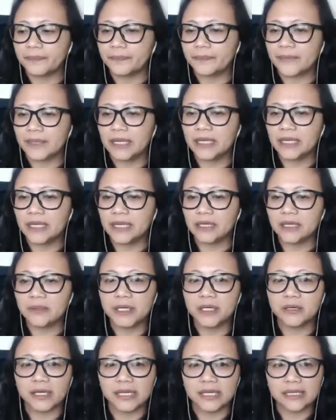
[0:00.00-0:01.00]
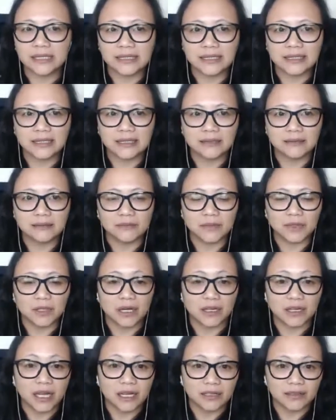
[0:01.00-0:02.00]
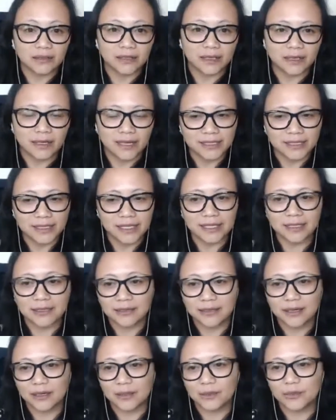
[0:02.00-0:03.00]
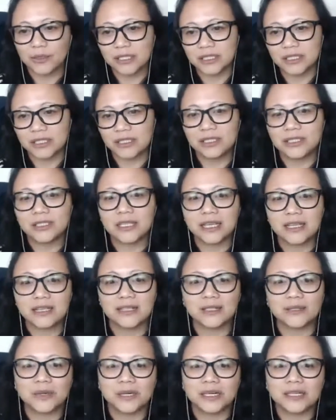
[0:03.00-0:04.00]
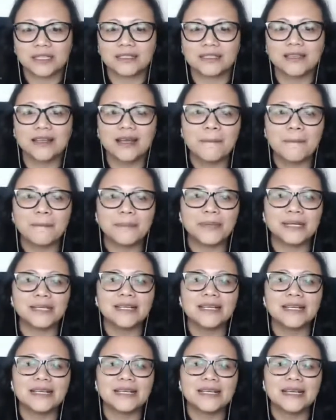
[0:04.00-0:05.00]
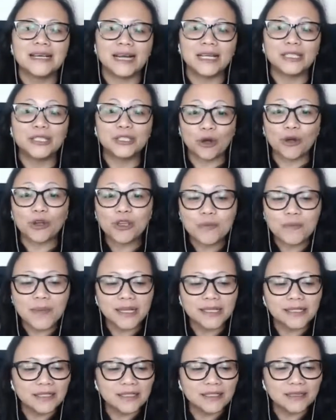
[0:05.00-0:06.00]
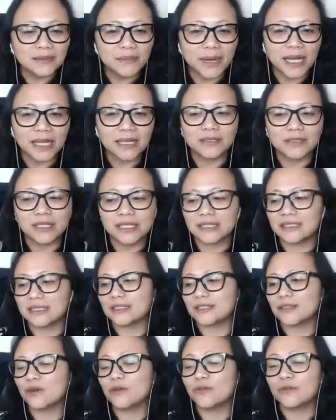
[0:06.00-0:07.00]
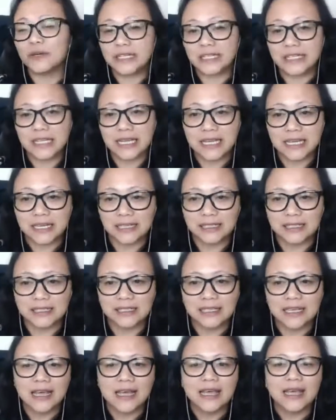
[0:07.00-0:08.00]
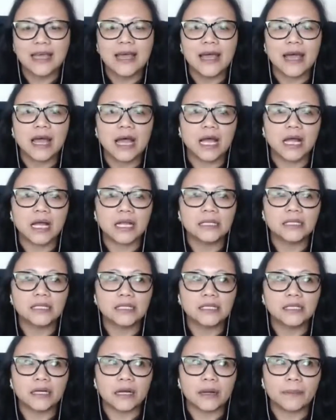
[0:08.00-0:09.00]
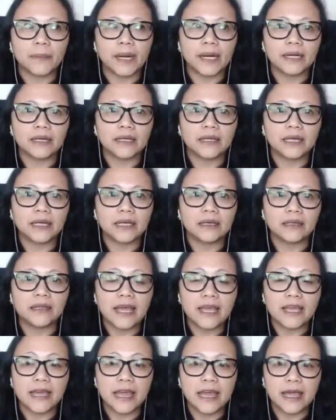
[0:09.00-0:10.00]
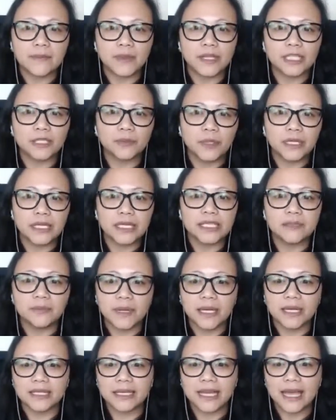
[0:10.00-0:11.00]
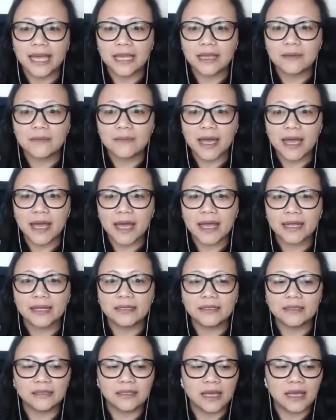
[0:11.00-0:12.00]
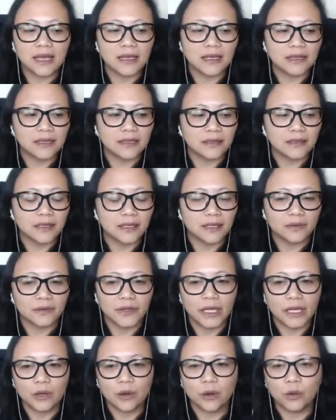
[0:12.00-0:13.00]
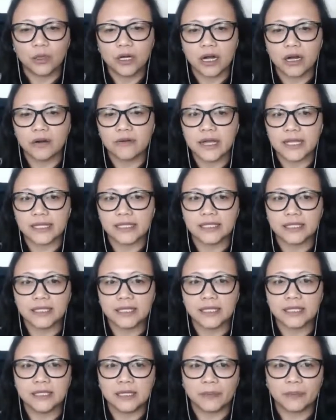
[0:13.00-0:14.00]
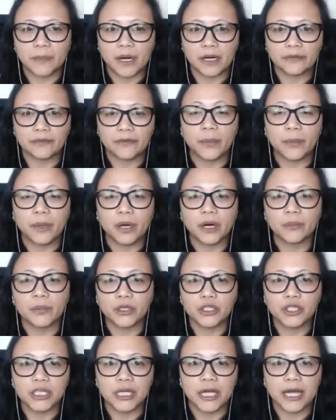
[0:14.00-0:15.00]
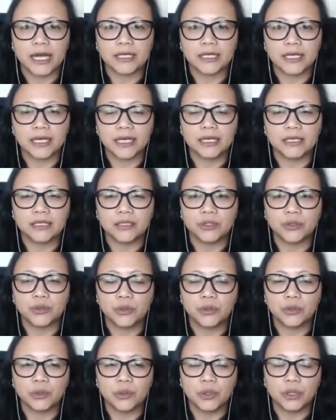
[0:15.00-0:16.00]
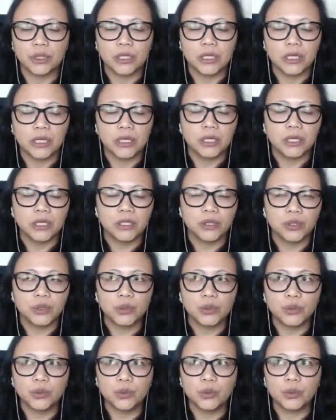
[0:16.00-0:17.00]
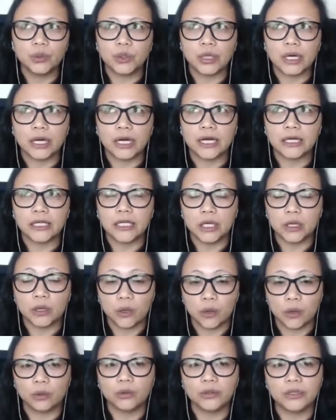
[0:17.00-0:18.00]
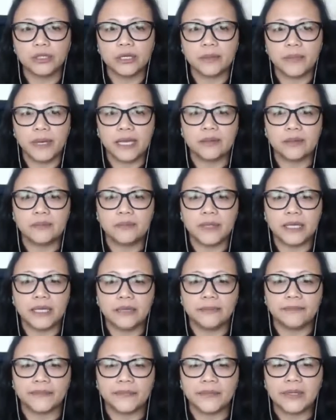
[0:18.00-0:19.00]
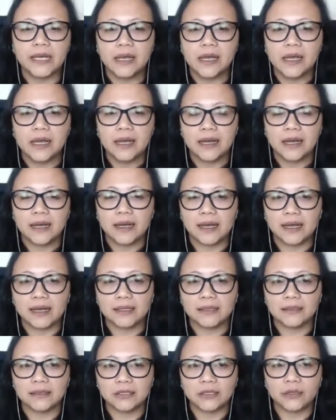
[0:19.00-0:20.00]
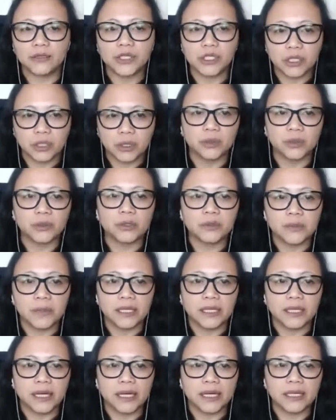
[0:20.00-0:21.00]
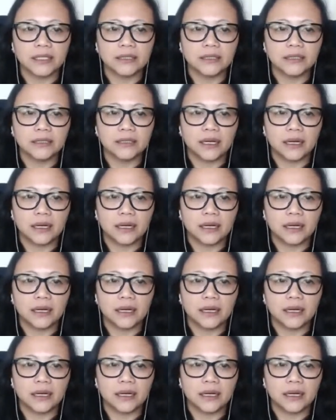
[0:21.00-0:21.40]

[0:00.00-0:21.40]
illegal immigrants. I wouldn't say these words, but undocumented migrants, overstayers, And apparently they came, these policemen came, and they, you know, they all got arrested apart from her, because she had a two-year old baby. And so she called me, and